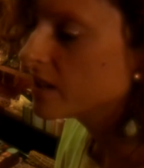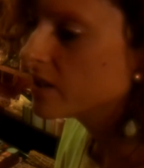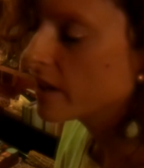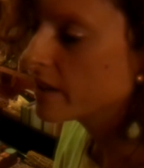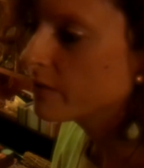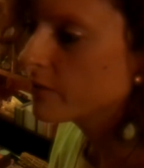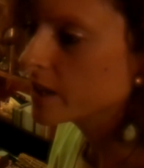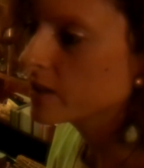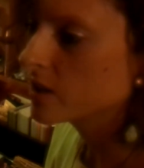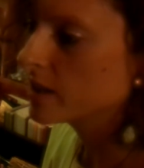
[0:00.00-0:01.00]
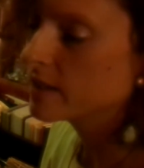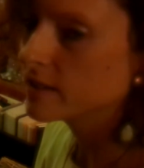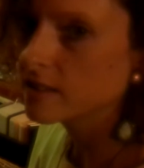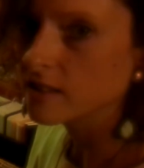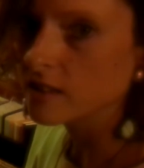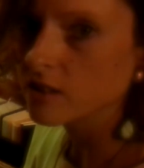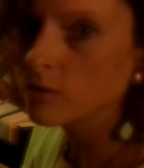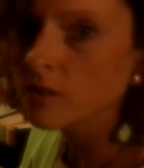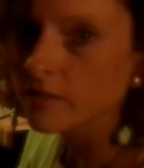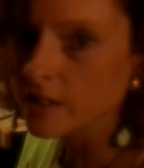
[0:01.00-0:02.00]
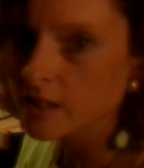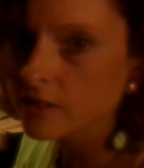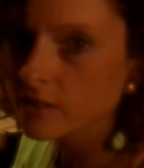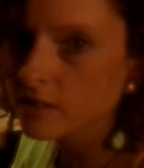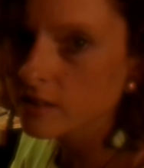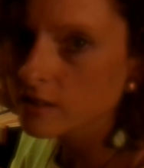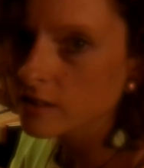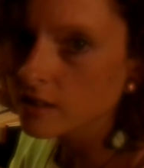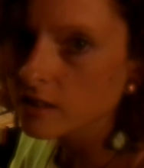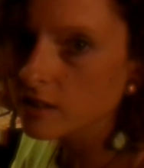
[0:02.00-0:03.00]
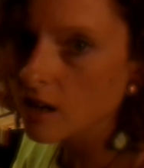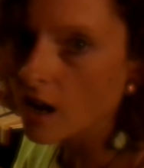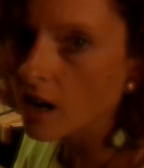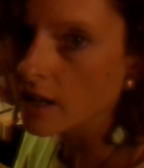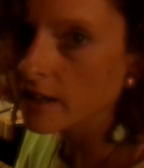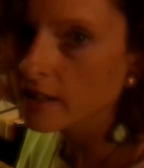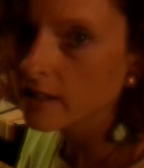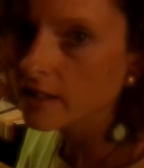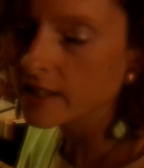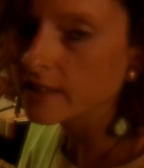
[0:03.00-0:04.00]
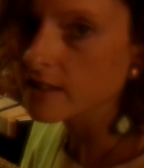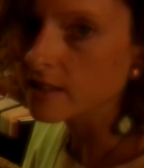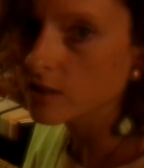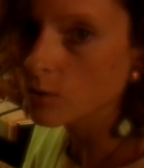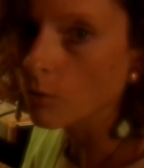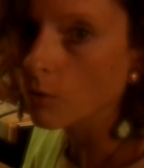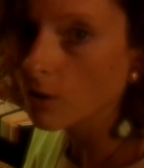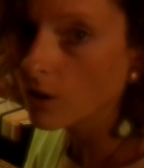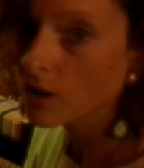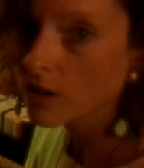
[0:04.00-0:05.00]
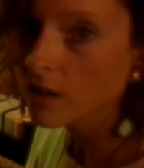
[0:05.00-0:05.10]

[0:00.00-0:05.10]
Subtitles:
The jellyfish is the universe. God is the soul.